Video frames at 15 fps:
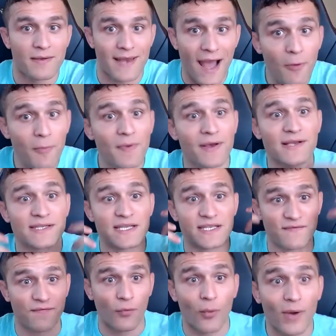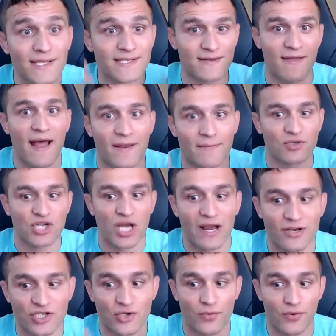Now, because he's voiced that
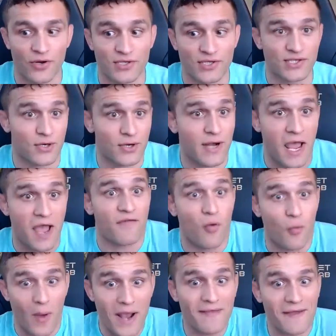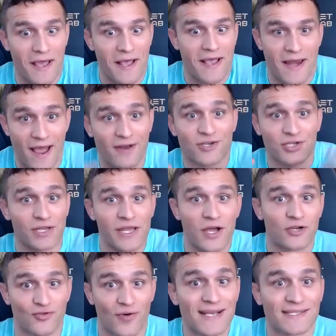objection or concern, I have a way that I can actually
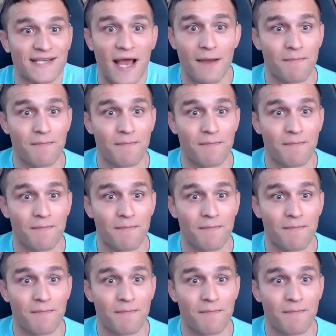address it.